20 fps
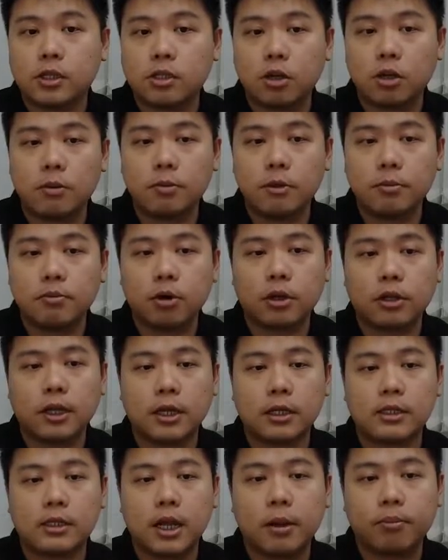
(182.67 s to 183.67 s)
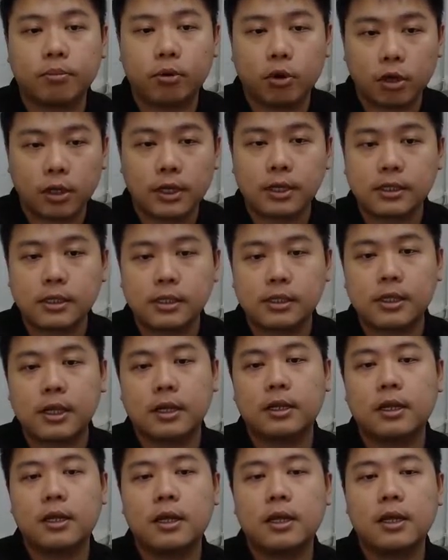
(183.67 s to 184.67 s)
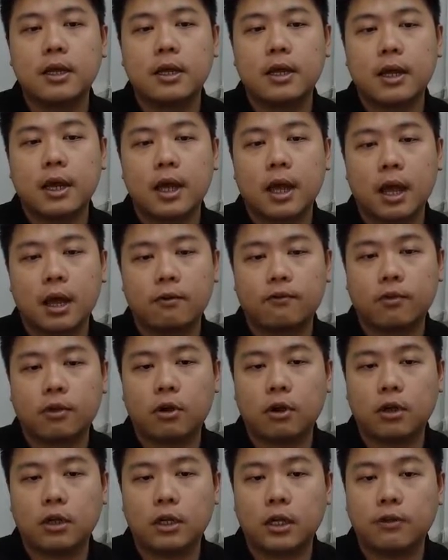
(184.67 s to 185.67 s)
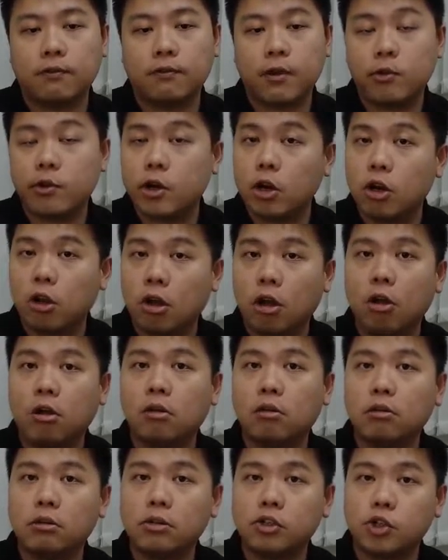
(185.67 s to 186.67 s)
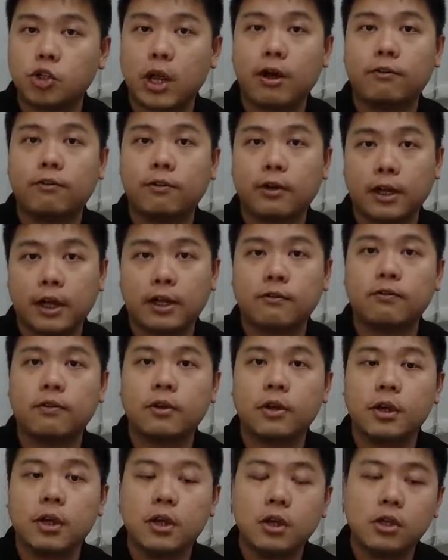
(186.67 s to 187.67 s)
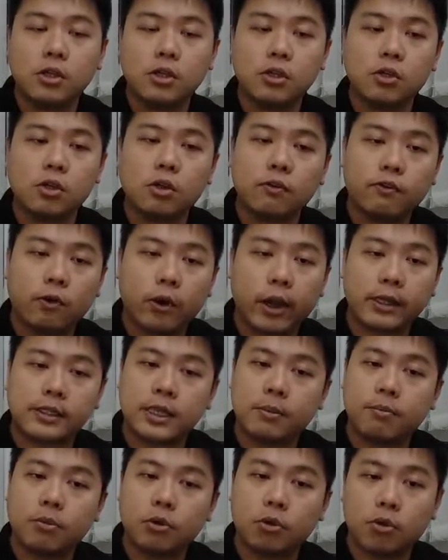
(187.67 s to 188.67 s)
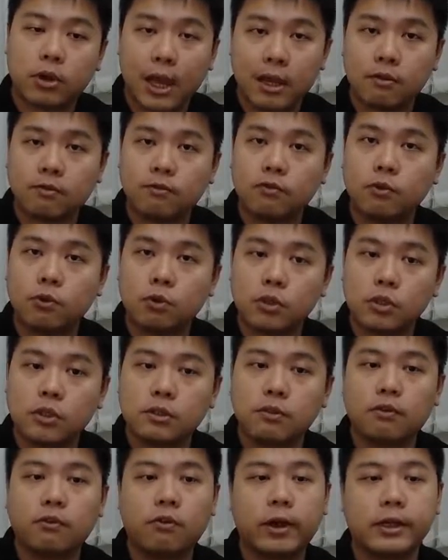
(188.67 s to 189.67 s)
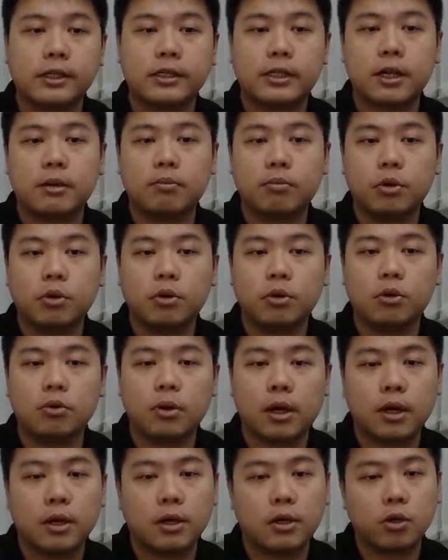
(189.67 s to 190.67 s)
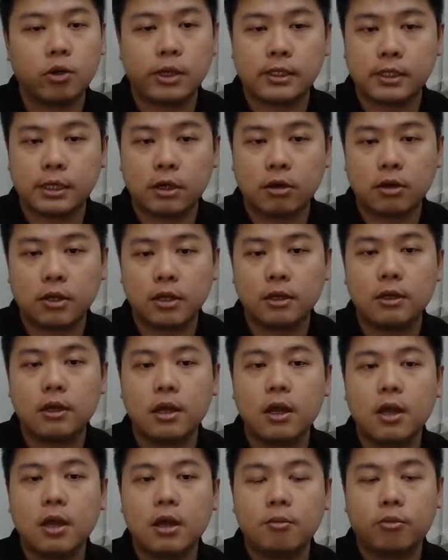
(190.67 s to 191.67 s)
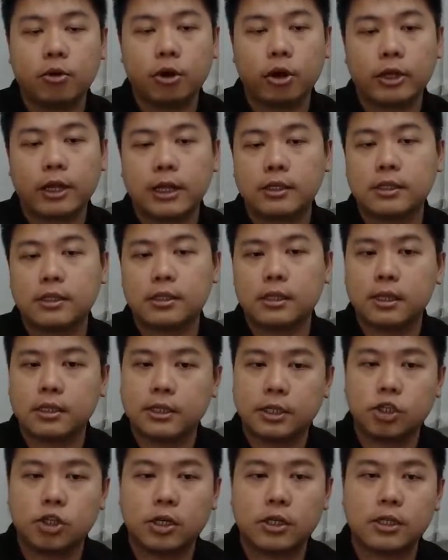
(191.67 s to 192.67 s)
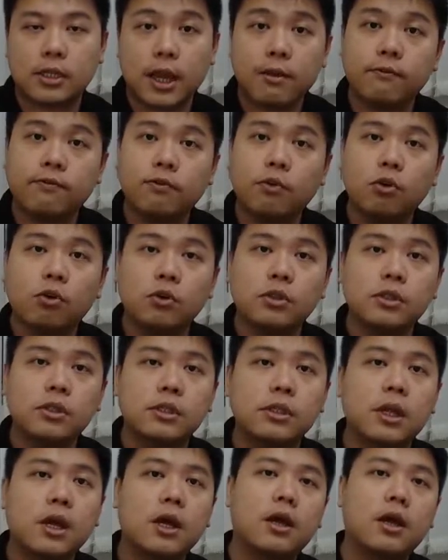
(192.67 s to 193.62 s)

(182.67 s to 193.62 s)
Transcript: Stockable products are products that have got a very long shelf life. So for example, canned foods. For example, you are selling products such as handphones,